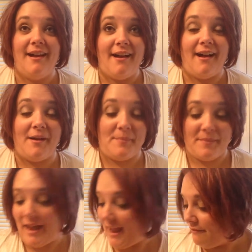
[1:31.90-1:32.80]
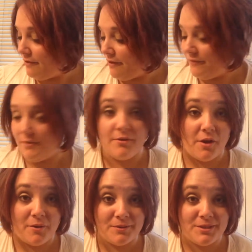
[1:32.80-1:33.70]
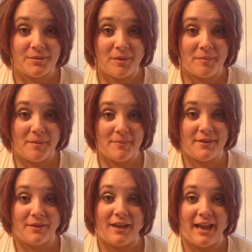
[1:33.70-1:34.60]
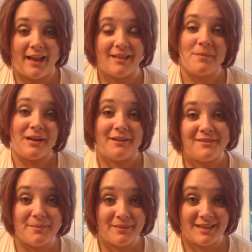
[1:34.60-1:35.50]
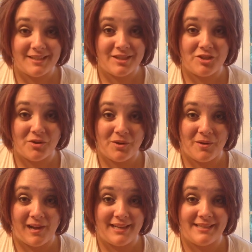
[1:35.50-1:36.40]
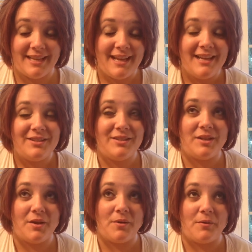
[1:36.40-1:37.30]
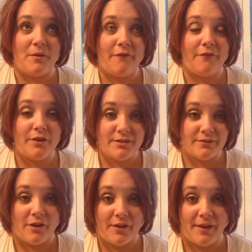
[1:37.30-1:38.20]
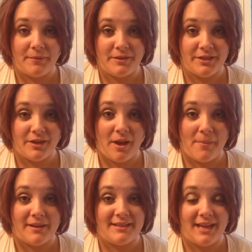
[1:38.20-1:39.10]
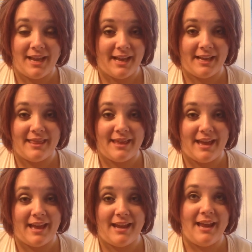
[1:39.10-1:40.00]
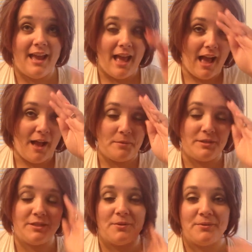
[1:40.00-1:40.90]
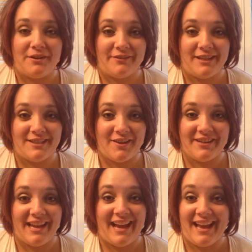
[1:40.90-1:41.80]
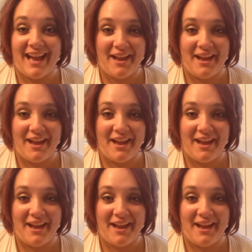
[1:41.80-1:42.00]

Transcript: I have a few notes, so I might be looking at them, and I have some things to show you guys. So first of all, I want to start out by saying that I was so nervous all day.